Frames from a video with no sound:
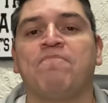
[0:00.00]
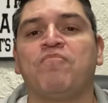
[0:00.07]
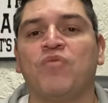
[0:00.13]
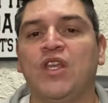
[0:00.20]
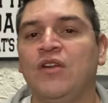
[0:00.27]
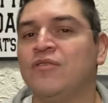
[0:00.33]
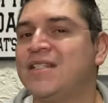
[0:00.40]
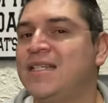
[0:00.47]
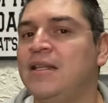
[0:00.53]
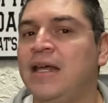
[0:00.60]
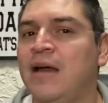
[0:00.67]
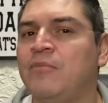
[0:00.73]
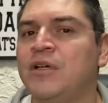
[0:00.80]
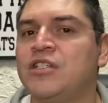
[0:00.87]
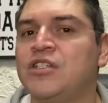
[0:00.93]
You don't see
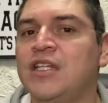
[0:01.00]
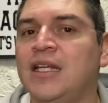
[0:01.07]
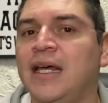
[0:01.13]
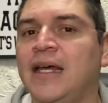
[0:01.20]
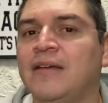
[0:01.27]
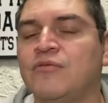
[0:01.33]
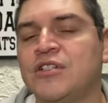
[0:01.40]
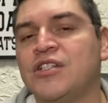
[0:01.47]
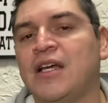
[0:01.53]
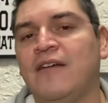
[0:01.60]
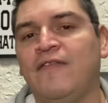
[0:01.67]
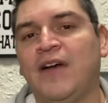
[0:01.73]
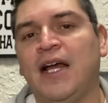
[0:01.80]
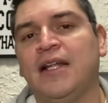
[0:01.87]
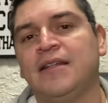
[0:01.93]
that much today, which I
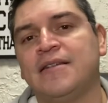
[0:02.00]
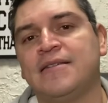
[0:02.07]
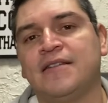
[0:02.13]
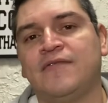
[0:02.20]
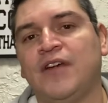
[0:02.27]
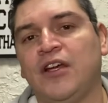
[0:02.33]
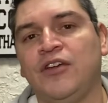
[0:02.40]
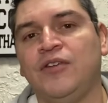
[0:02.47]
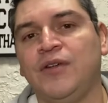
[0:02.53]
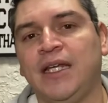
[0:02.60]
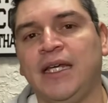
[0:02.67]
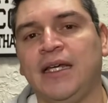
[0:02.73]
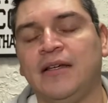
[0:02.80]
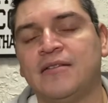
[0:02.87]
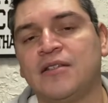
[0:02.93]
find this is very
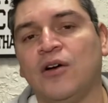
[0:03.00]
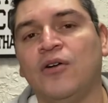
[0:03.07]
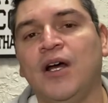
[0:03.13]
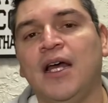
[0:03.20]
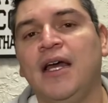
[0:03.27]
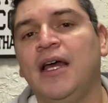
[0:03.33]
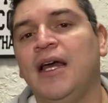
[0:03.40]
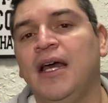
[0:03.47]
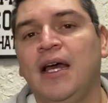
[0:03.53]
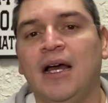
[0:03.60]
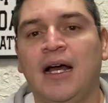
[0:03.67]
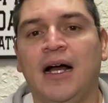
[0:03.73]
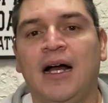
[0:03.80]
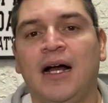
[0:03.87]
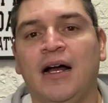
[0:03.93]
unique. So
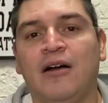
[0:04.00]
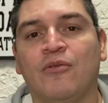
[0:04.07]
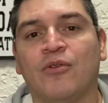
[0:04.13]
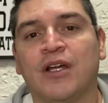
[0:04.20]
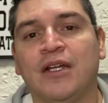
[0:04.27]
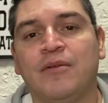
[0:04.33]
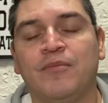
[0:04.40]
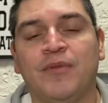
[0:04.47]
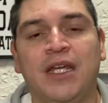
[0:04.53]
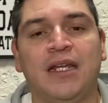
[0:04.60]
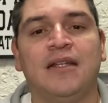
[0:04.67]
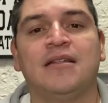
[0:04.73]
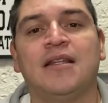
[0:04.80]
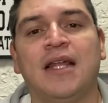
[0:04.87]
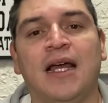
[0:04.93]
uh, we're going to get
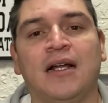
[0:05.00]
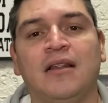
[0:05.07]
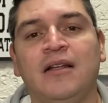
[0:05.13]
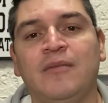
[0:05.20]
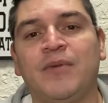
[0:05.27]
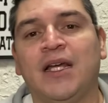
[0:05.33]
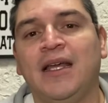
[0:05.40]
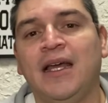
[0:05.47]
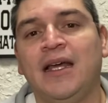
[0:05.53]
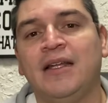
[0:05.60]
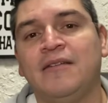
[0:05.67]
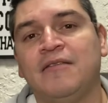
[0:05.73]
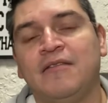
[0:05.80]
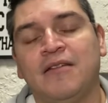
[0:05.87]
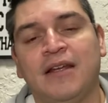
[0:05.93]
into that clip.
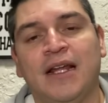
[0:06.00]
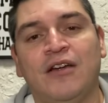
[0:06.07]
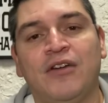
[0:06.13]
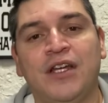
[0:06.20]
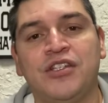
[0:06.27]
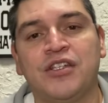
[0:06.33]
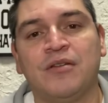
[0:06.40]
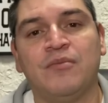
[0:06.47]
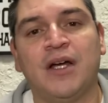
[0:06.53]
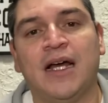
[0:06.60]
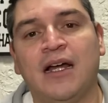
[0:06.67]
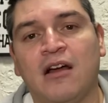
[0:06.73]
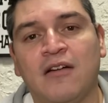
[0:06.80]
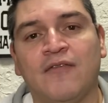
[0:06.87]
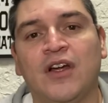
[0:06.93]
Again, narration
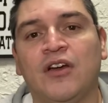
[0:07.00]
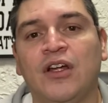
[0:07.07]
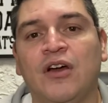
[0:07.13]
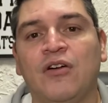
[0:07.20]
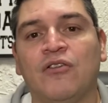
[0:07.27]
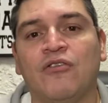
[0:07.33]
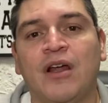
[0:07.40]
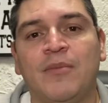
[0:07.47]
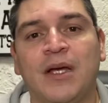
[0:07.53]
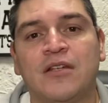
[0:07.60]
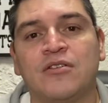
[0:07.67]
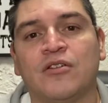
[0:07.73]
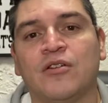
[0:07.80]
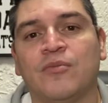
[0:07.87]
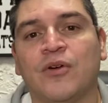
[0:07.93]
by our very own
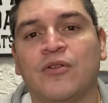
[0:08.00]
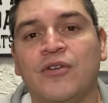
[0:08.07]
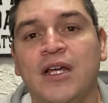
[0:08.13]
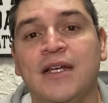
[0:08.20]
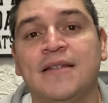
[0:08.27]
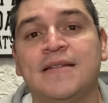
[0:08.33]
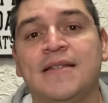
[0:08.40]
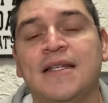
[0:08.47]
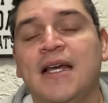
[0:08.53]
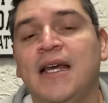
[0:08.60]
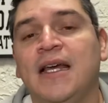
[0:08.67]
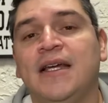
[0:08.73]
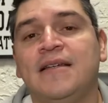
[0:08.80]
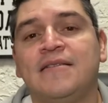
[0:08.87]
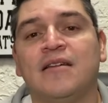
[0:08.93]
Grandmaster Herb Perez.
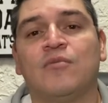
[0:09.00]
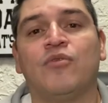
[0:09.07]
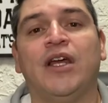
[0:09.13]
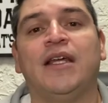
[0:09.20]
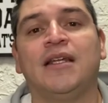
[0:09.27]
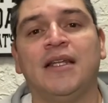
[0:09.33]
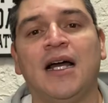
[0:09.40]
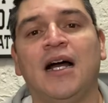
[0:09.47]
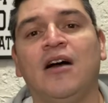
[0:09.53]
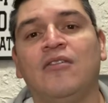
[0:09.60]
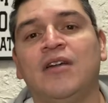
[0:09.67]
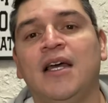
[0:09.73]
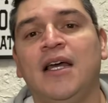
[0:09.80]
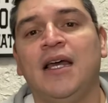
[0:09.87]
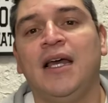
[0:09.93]
He's going to break it
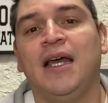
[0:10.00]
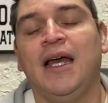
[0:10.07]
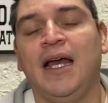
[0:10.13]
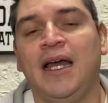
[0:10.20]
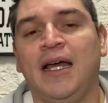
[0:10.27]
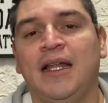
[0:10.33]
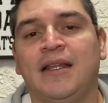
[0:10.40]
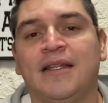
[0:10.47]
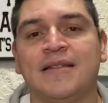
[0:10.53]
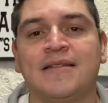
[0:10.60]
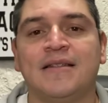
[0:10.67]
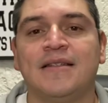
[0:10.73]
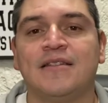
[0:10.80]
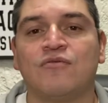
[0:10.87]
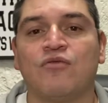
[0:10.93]
down. And
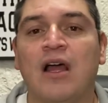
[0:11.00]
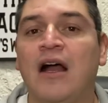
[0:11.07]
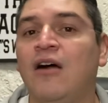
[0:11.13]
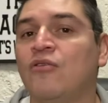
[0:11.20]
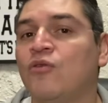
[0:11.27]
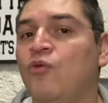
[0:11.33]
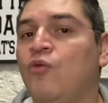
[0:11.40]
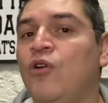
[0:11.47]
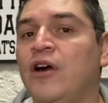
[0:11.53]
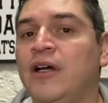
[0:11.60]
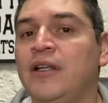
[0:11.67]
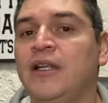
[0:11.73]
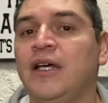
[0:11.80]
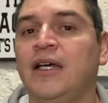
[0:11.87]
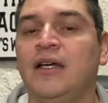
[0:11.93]
this is round
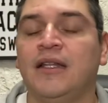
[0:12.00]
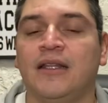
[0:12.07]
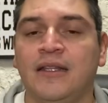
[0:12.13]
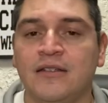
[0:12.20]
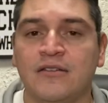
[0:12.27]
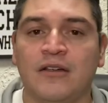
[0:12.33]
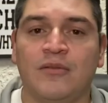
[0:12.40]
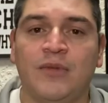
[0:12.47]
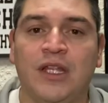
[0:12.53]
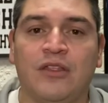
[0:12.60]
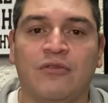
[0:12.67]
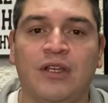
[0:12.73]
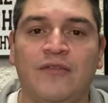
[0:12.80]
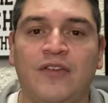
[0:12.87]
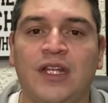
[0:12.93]
one. These are going to be
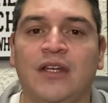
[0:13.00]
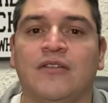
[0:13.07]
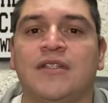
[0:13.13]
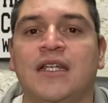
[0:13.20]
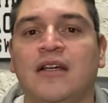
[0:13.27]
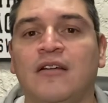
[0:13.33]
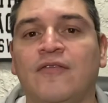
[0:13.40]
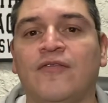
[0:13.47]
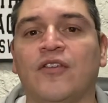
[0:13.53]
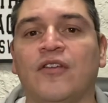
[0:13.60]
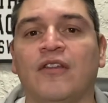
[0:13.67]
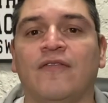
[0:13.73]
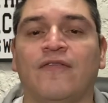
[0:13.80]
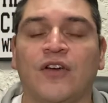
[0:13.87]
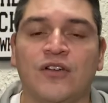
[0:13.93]
three videos here
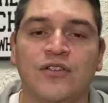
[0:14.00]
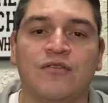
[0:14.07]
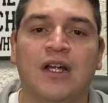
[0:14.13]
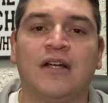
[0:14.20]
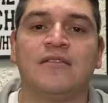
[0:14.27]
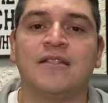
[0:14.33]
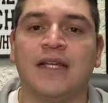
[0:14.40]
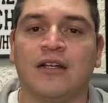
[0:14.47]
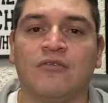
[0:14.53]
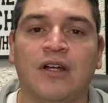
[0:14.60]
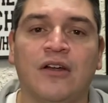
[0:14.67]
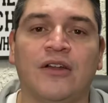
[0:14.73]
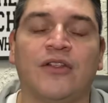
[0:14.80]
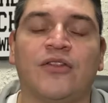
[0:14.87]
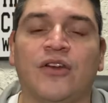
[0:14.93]
for the first round, second
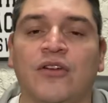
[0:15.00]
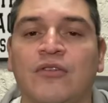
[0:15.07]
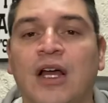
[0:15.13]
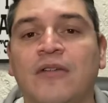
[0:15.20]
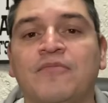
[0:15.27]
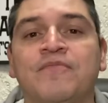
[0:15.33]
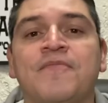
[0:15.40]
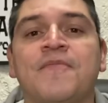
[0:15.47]
round, and third round.